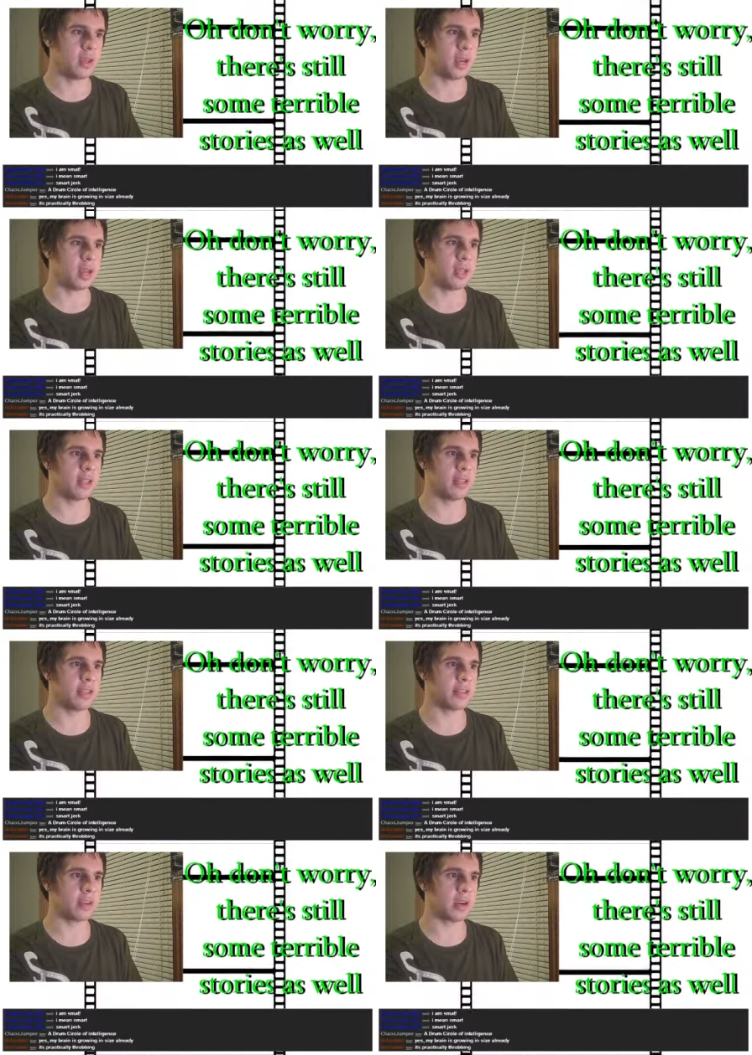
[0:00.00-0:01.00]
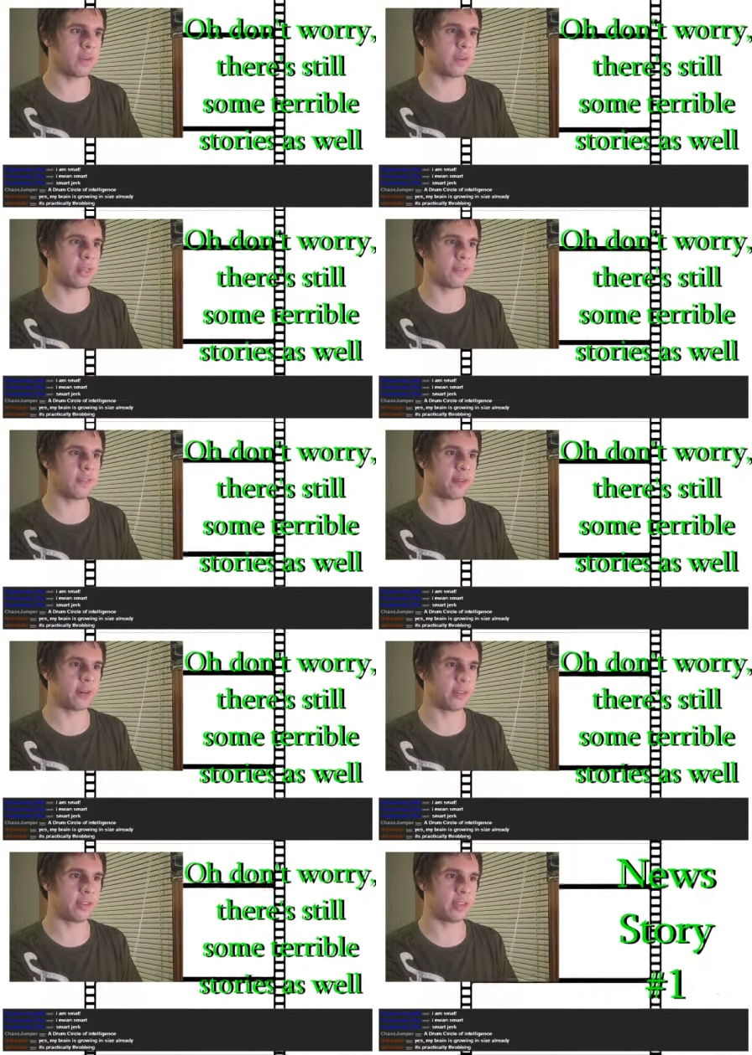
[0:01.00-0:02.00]
Uh, let, us start with the
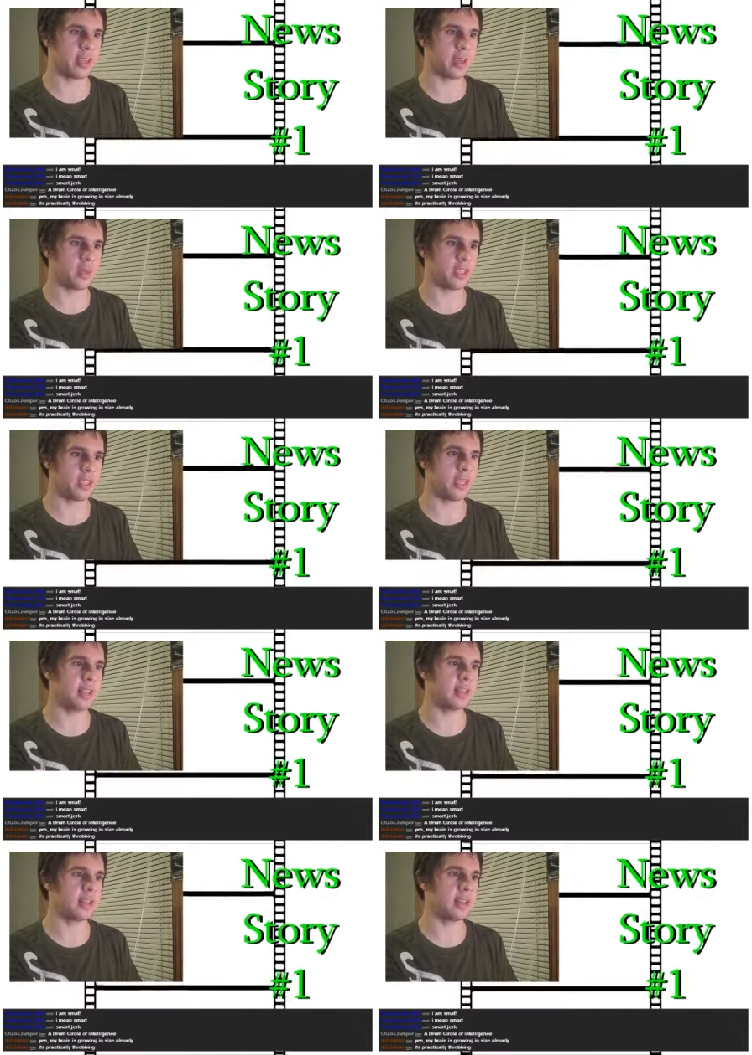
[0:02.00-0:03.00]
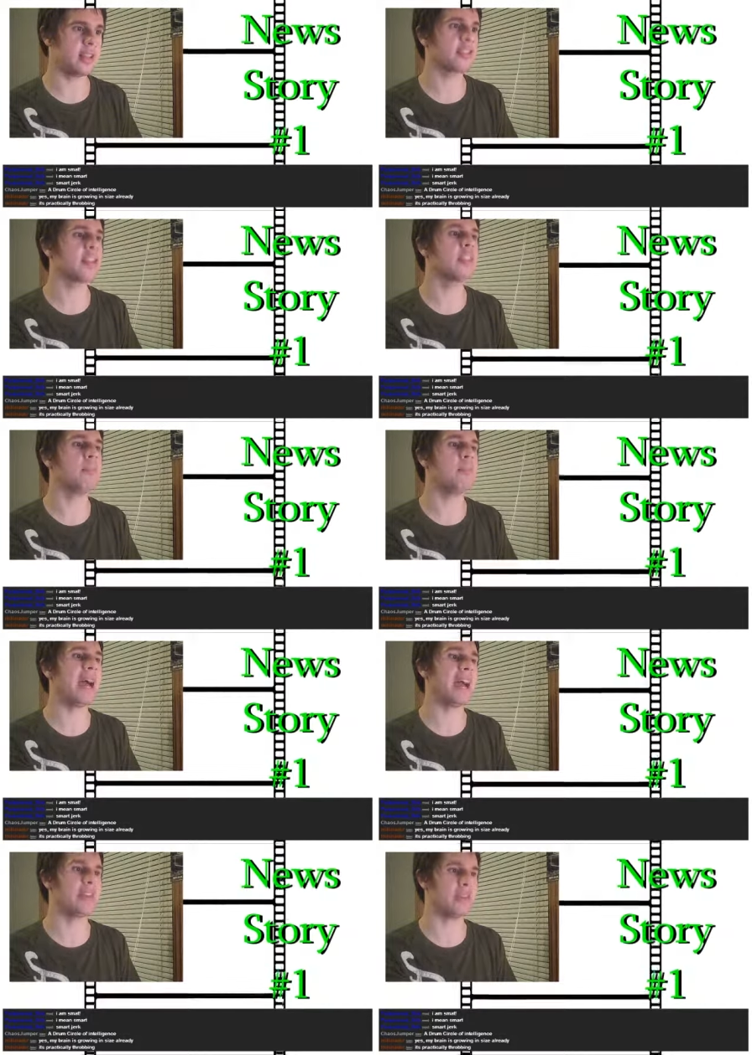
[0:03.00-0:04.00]
first thing, which is, uh, let's get the
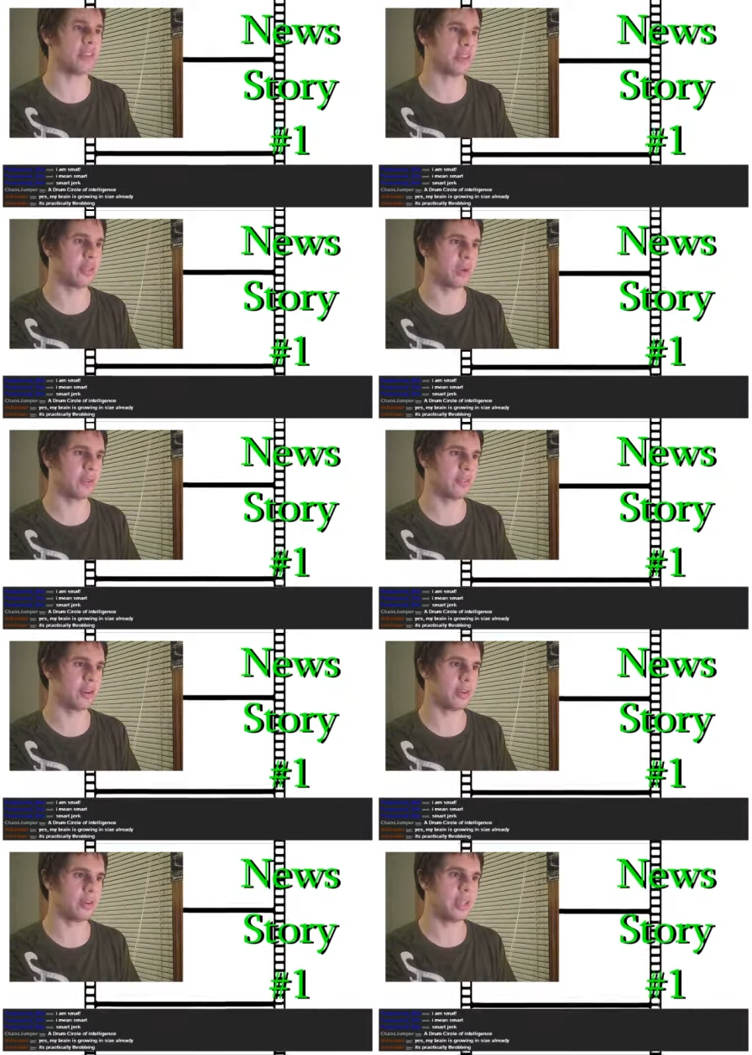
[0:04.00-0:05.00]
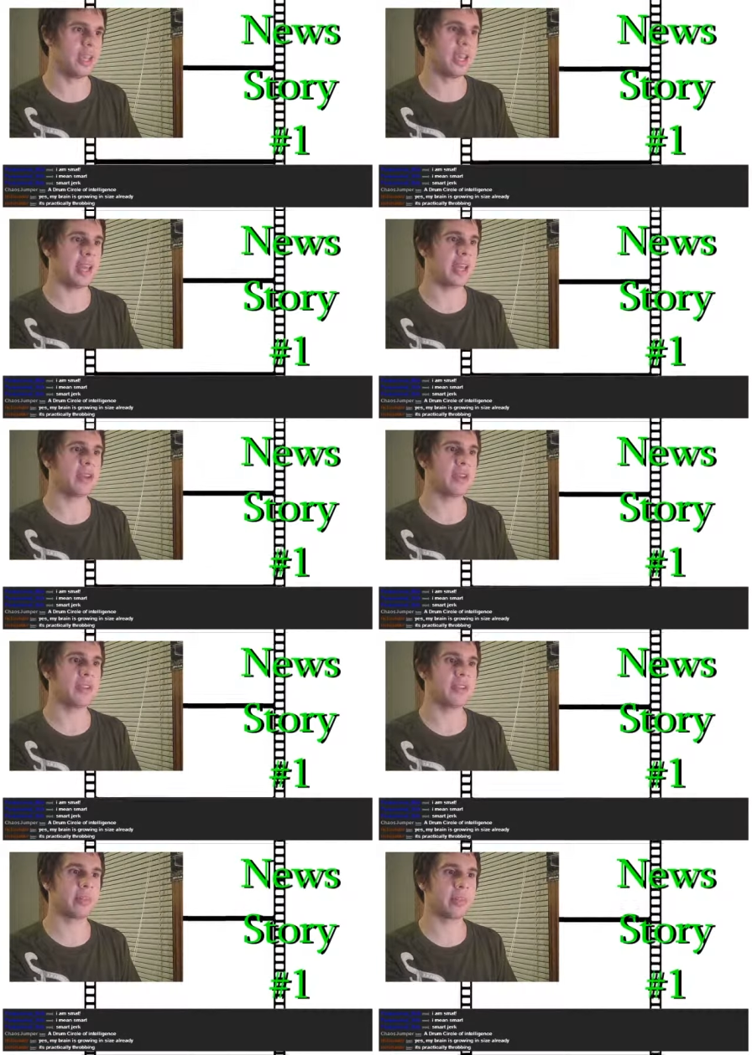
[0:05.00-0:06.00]
bad news out of the way first. And I know
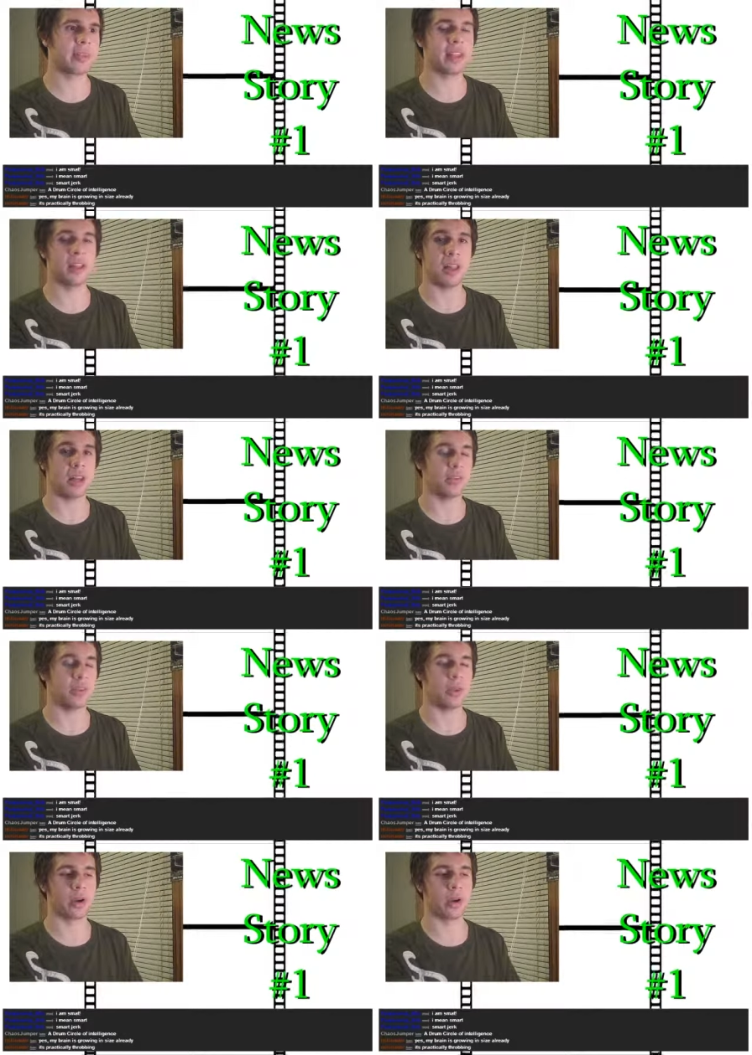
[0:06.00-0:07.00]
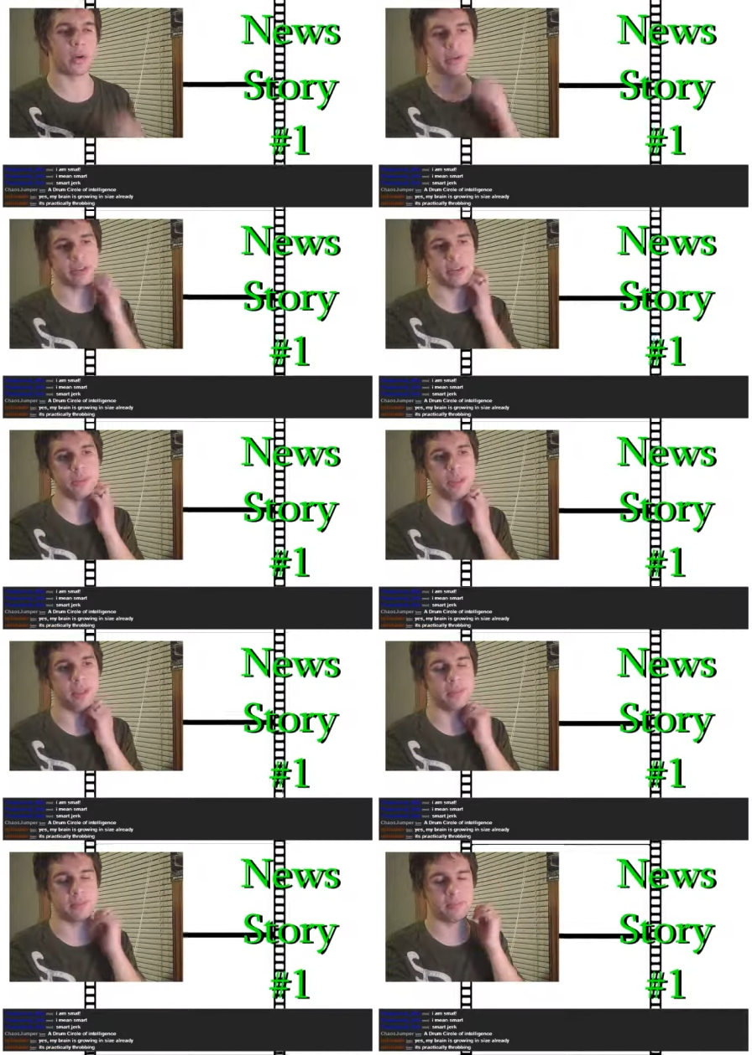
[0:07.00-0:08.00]
this is something that a lot of you are going to
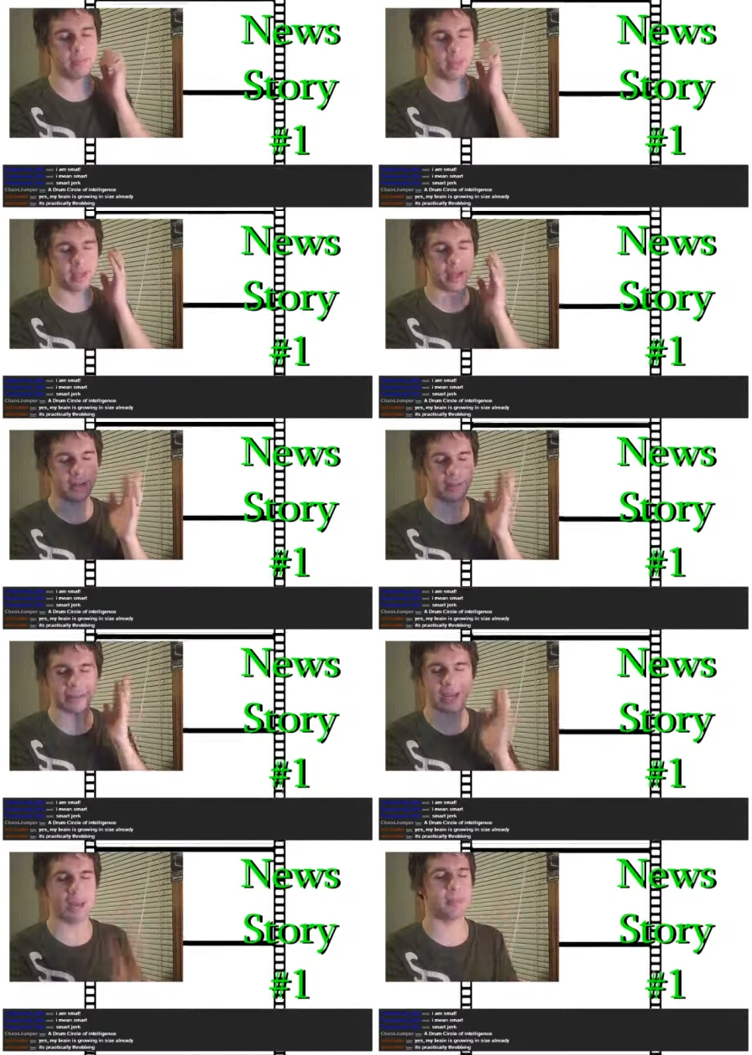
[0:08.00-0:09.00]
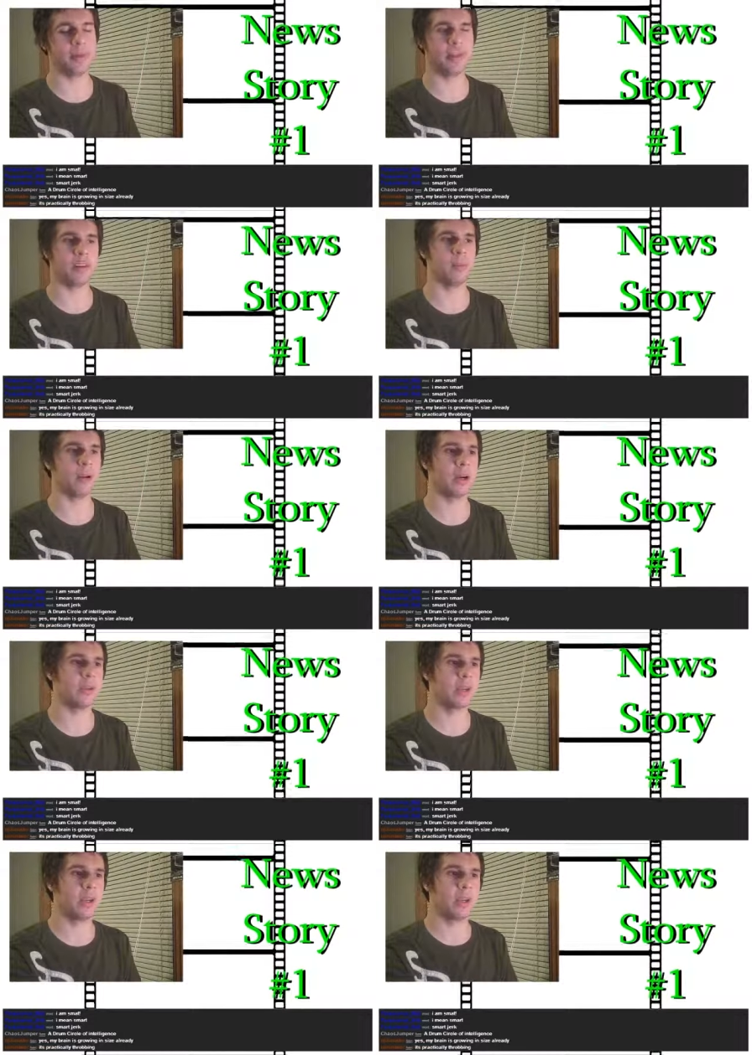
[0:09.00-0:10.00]
be not very happy to hear about.